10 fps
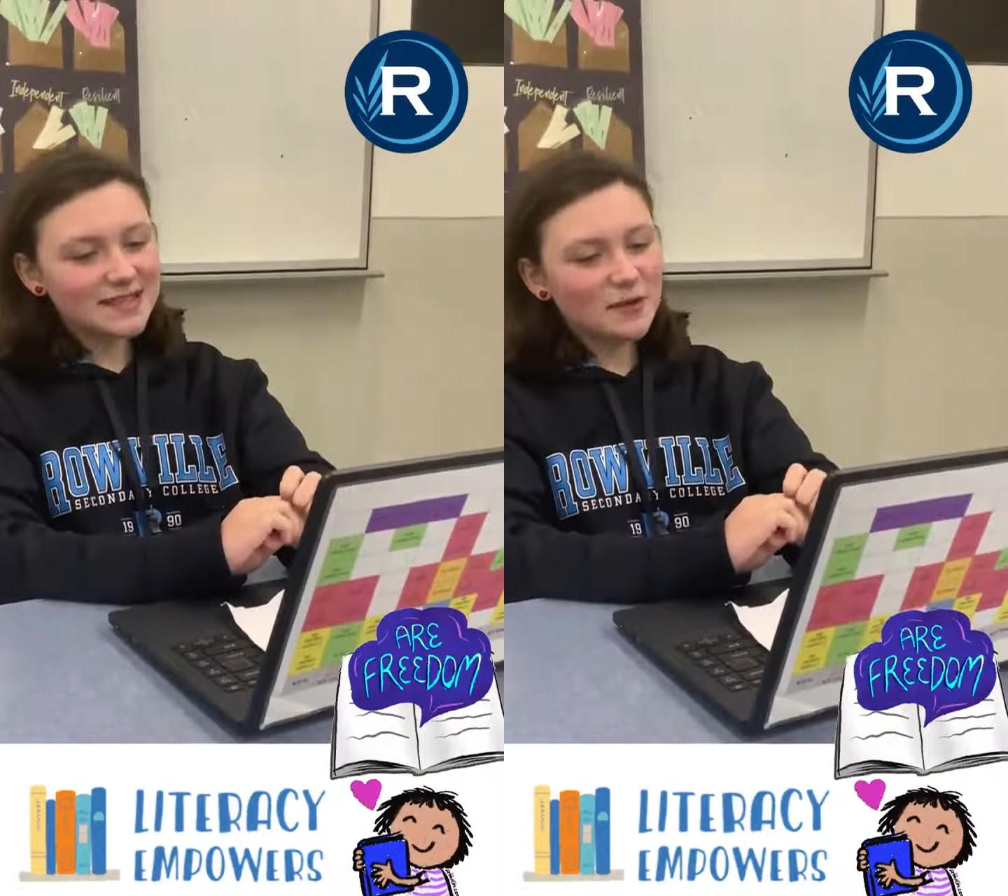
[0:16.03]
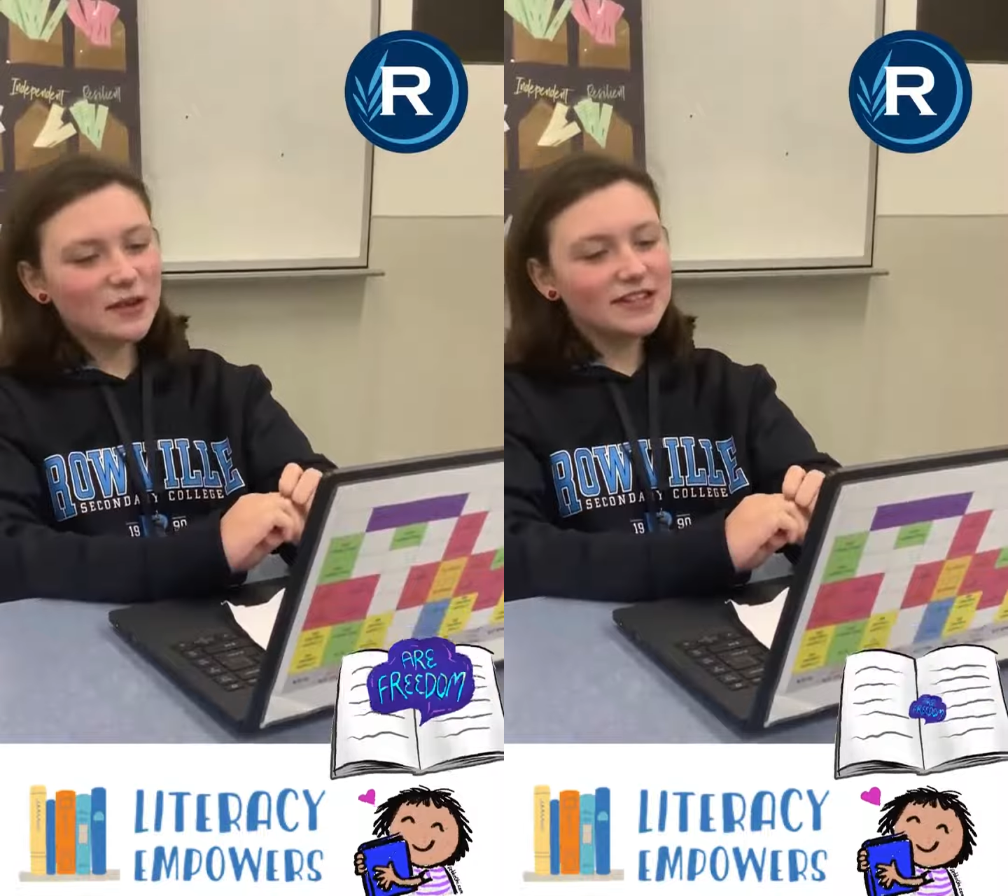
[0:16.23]

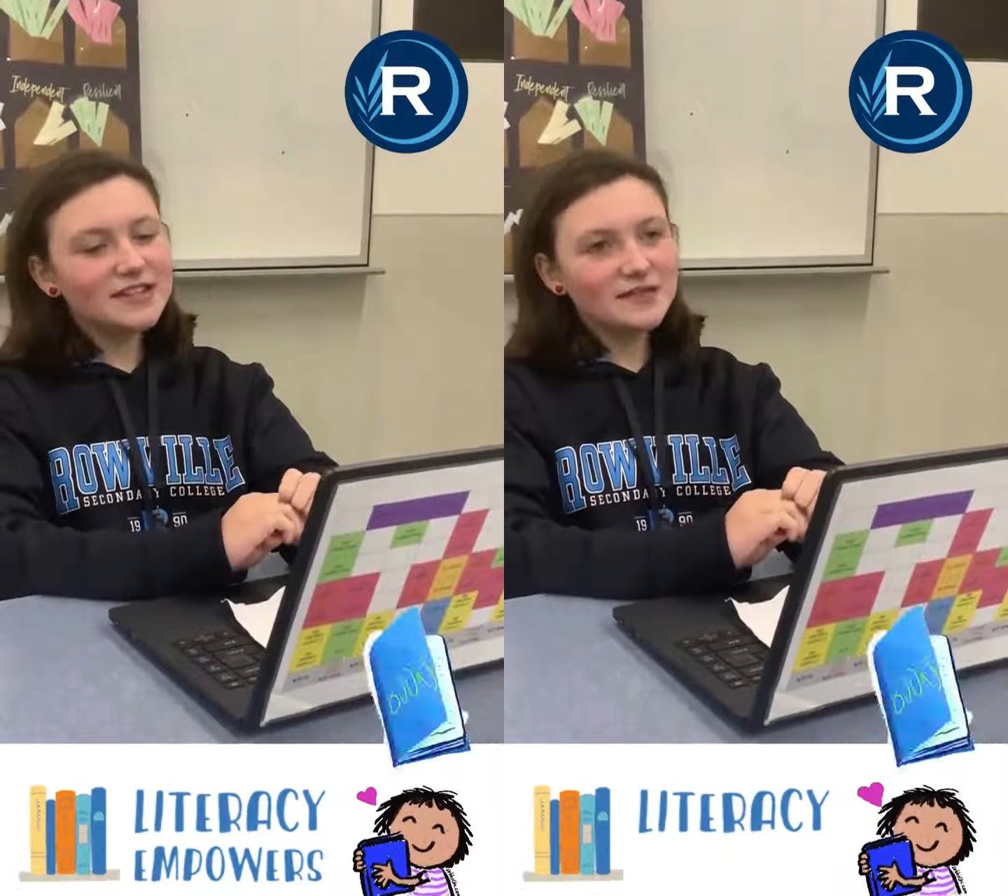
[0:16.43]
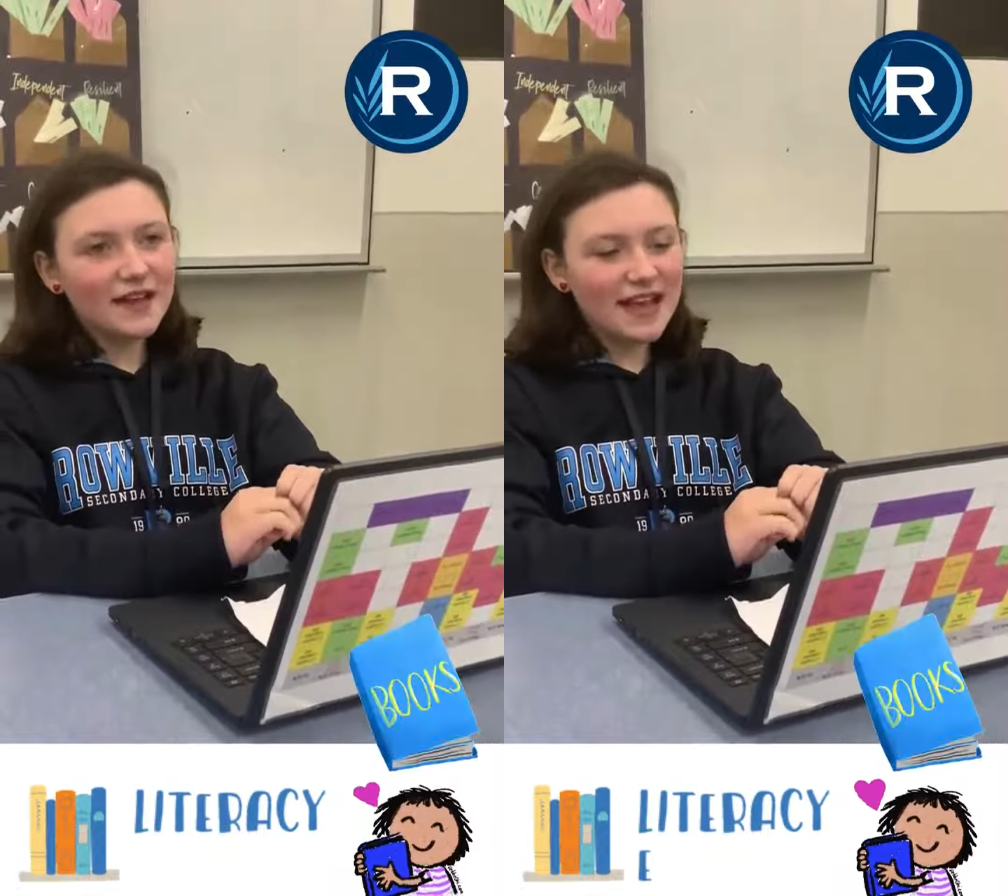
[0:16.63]
spot
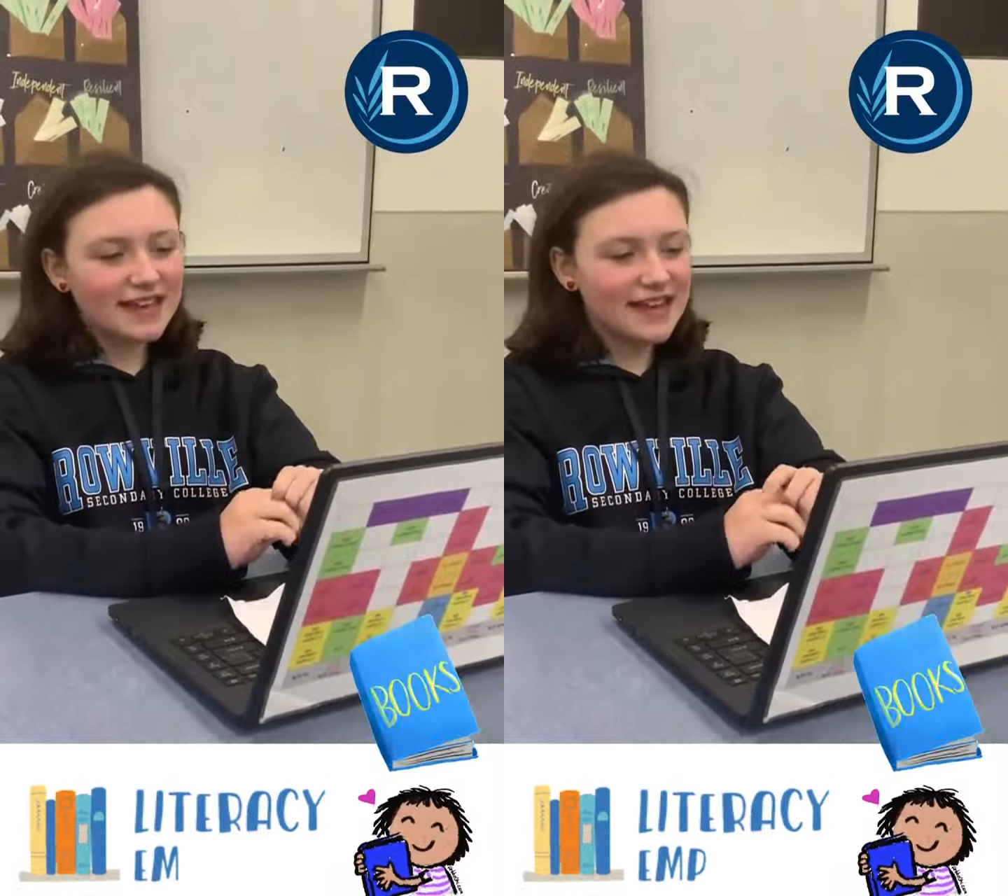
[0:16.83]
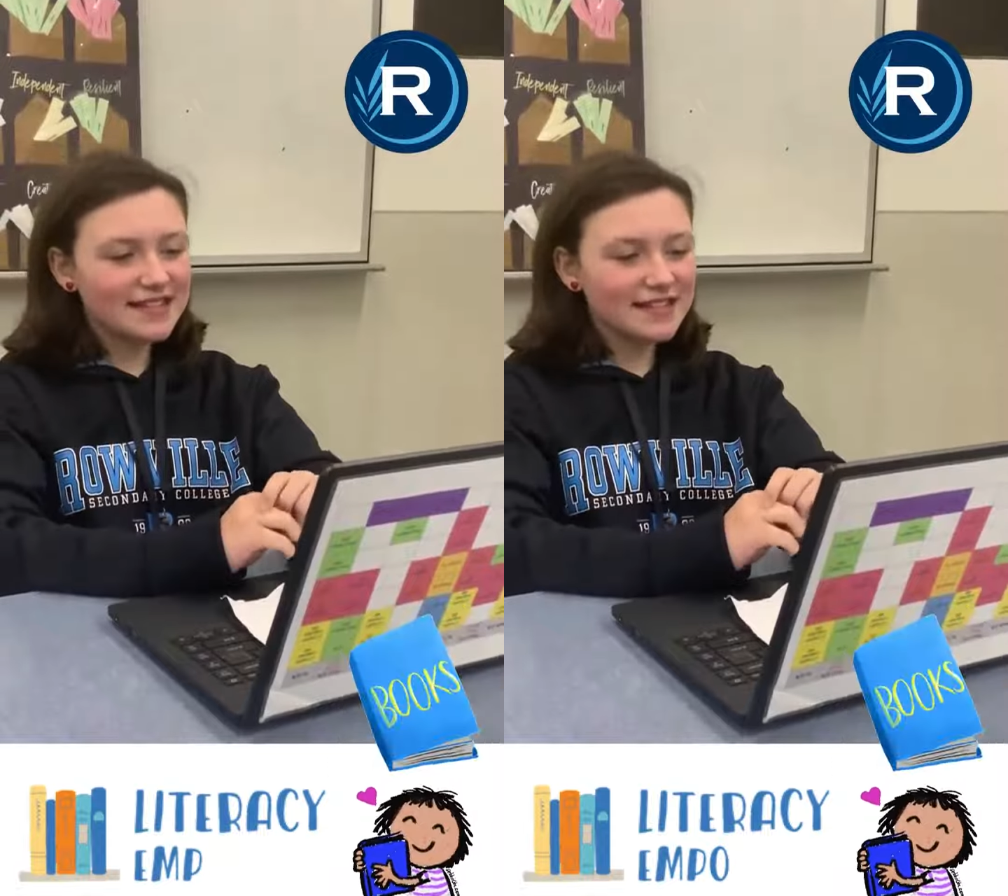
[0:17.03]
to
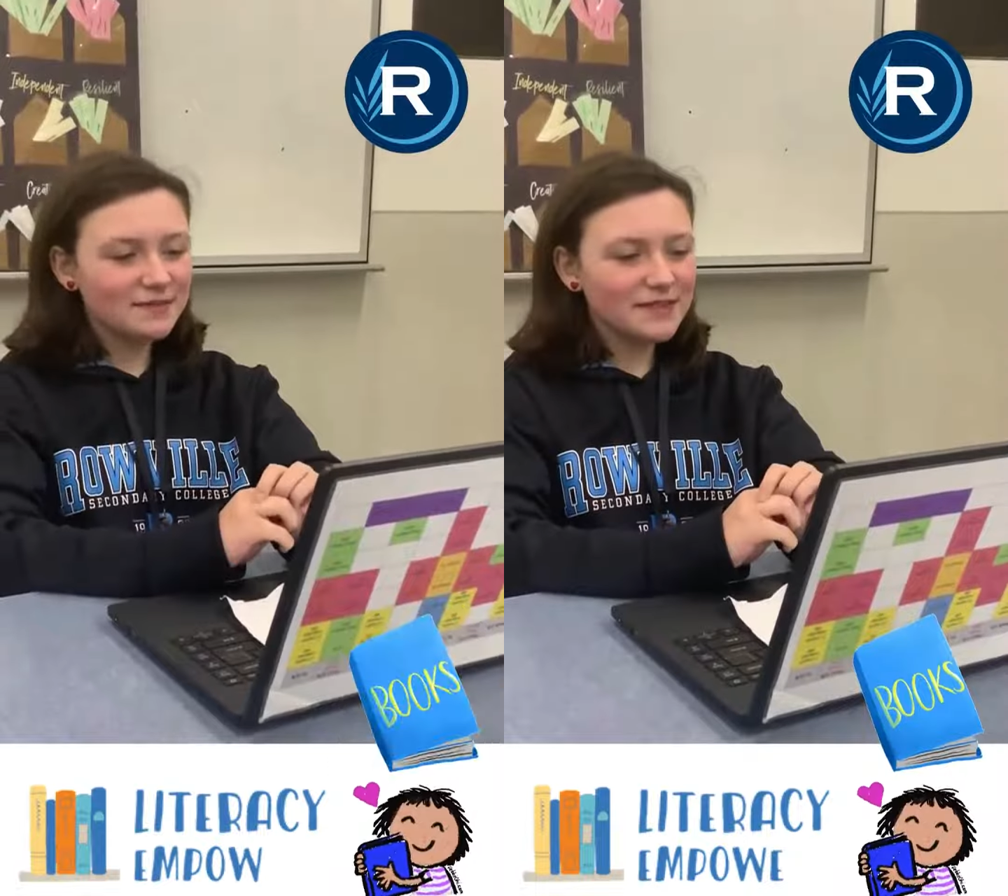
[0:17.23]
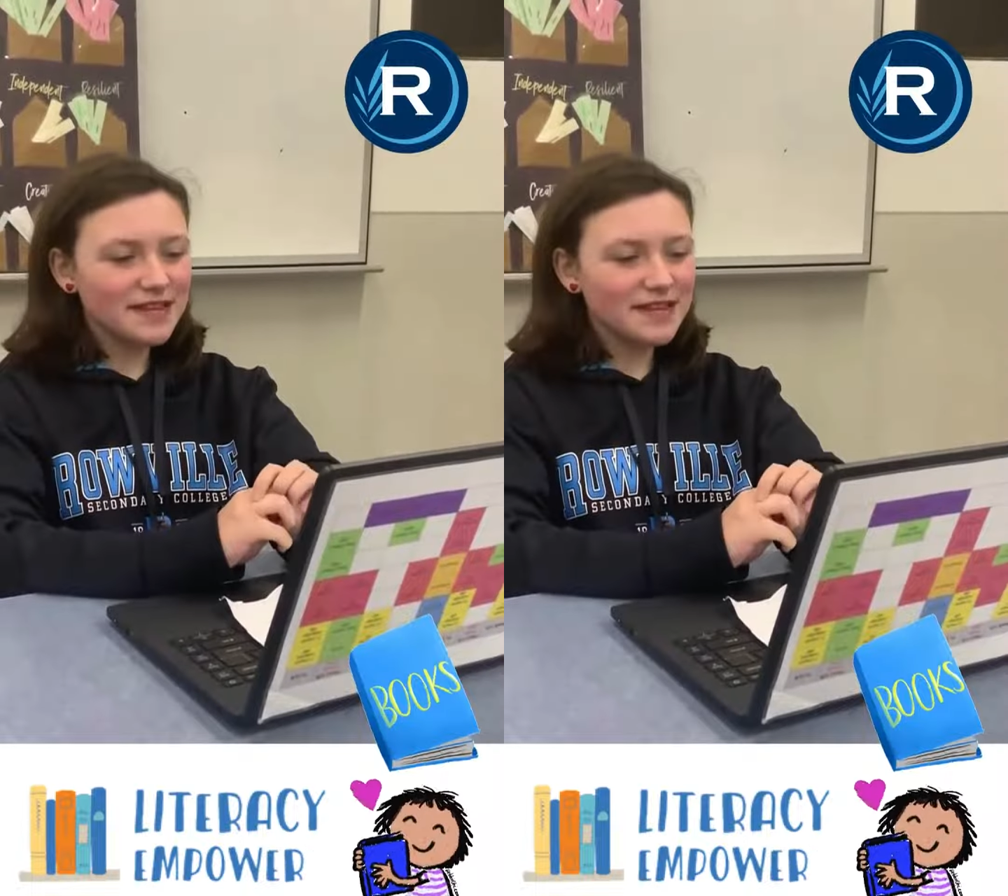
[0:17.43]
find out some